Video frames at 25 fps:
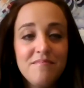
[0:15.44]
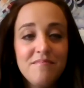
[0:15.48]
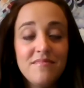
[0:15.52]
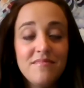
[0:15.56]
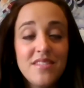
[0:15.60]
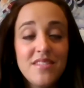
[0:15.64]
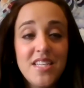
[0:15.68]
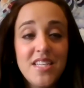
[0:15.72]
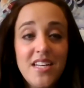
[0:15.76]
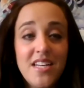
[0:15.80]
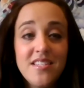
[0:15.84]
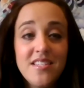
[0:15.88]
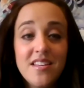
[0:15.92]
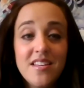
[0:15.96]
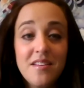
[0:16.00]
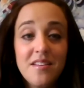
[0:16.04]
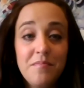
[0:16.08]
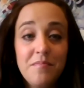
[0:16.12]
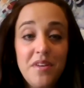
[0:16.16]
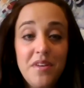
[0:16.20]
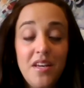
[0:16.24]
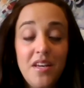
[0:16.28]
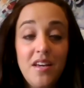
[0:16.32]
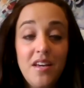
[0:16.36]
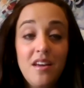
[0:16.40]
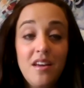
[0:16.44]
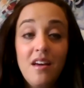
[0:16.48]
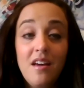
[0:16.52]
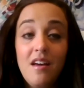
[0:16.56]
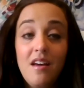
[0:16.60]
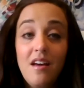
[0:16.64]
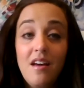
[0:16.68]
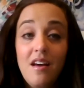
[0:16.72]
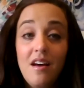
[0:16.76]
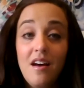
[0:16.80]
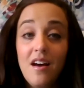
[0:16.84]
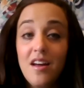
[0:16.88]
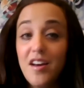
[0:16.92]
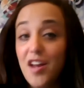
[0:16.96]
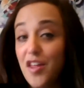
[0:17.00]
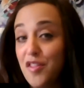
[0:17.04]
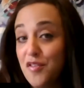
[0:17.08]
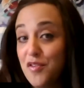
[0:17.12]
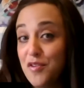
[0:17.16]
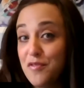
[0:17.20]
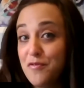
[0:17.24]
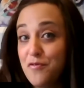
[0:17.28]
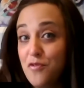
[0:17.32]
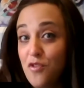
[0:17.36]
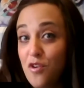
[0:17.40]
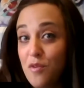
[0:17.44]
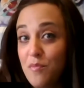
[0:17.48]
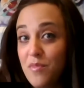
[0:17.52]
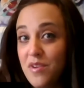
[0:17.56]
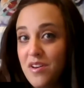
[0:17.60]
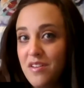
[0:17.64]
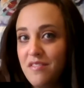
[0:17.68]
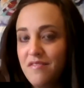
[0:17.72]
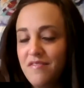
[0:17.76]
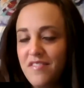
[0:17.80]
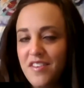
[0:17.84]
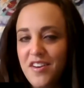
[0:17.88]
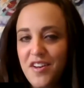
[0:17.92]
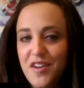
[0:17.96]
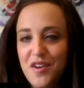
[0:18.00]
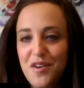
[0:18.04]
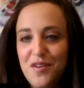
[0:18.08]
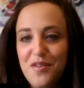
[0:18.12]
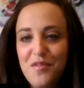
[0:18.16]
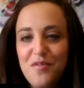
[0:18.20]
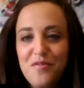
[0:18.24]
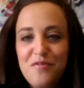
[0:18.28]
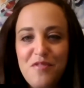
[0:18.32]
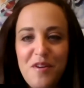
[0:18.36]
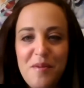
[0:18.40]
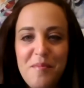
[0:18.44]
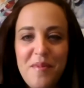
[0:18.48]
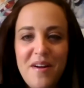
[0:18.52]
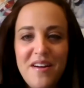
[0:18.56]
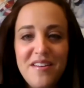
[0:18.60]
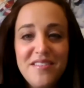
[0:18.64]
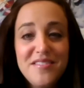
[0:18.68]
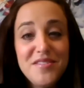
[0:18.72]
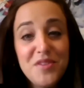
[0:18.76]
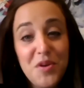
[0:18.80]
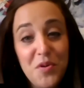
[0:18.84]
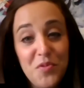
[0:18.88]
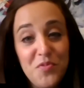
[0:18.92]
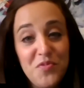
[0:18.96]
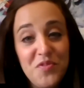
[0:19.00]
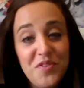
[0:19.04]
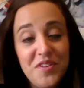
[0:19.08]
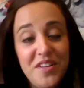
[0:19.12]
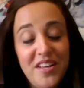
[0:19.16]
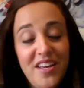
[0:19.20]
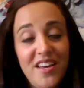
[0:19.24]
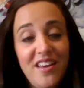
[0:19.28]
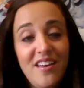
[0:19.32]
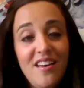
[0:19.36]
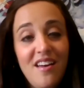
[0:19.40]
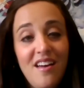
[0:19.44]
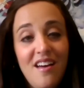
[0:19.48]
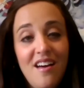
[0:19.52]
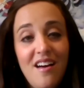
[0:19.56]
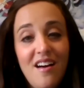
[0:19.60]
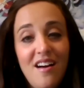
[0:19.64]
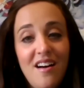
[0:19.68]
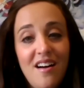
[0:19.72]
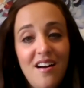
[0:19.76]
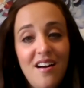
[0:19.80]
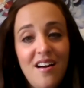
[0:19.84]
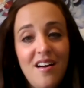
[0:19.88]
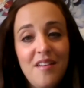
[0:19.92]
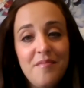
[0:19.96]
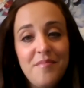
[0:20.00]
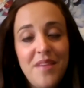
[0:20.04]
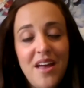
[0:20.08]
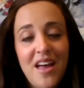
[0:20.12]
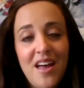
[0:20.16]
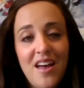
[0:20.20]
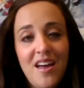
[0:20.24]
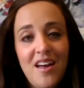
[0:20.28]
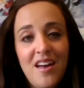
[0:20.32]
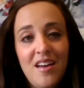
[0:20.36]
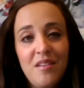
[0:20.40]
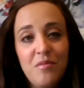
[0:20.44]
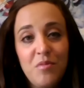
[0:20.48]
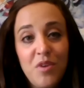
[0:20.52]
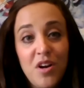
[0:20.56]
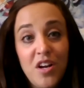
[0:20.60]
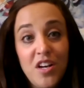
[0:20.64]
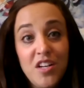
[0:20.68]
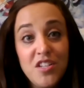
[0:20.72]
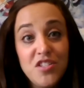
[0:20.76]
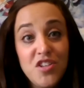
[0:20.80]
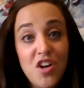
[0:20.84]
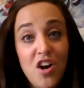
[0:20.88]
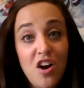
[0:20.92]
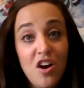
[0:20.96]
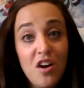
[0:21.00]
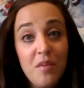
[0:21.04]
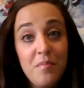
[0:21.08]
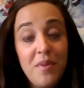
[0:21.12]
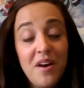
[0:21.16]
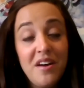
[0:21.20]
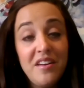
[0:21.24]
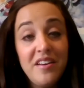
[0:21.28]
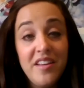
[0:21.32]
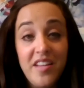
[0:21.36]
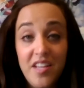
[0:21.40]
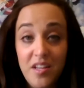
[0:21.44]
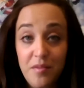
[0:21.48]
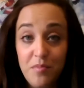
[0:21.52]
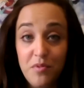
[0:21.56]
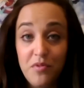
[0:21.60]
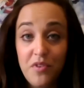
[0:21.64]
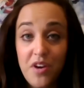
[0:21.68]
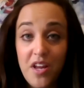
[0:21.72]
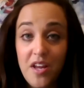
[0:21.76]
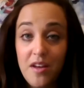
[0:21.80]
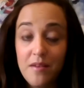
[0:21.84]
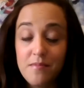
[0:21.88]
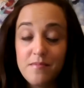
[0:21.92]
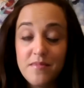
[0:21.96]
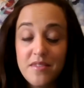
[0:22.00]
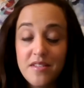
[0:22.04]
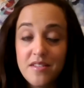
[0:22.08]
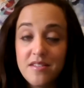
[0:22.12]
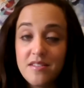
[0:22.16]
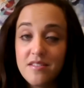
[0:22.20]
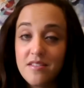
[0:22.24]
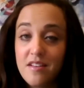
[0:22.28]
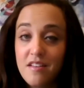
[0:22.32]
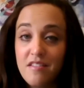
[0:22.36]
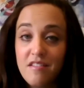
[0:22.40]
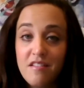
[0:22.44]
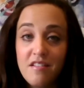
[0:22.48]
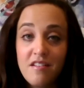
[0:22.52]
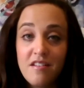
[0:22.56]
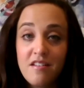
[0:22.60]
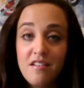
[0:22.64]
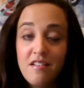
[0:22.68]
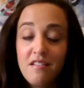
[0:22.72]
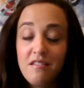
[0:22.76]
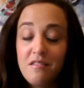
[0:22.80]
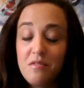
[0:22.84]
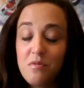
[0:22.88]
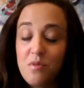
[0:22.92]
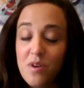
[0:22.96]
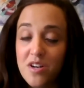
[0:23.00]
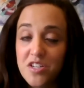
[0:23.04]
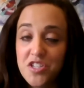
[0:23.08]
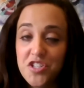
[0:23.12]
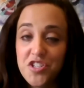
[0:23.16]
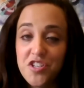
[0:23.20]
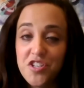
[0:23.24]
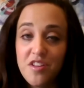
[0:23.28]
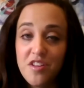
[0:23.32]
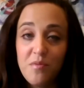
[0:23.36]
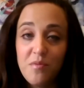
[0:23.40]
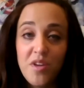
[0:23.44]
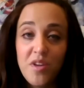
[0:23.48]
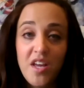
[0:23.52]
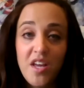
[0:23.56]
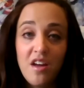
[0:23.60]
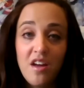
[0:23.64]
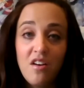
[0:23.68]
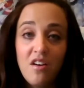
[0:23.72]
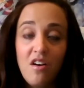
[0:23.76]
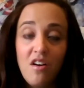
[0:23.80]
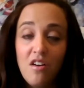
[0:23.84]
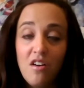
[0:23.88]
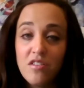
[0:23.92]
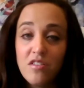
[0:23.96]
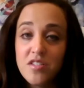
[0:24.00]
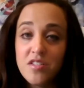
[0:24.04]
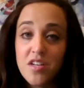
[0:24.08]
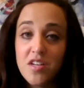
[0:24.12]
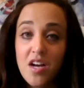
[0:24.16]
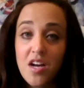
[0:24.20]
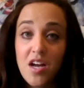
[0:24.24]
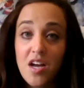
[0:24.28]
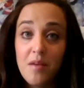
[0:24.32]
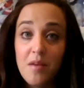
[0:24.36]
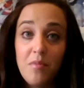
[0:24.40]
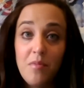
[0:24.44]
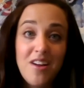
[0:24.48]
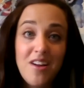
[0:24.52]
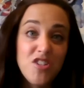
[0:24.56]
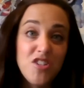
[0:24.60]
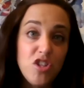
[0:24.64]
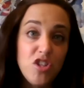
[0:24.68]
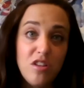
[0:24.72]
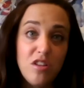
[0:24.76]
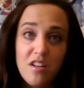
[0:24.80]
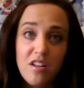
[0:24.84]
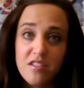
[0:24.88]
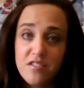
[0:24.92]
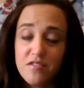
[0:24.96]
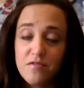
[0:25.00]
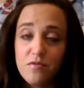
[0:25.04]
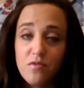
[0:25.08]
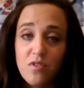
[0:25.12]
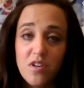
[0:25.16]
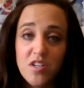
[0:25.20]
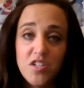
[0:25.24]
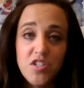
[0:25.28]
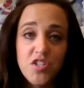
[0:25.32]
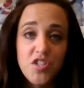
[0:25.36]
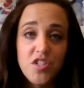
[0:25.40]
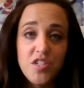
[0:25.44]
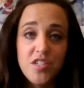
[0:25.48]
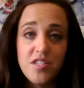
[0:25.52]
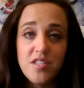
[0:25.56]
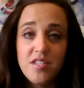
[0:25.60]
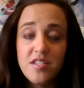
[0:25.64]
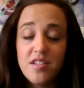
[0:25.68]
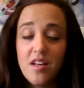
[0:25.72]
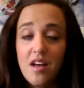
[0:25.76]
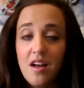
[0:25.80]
Today's going to be another informative video from us, hopefully, and we're going to talk about Hebrew names. It's another question that we get all the time, actually lots of questions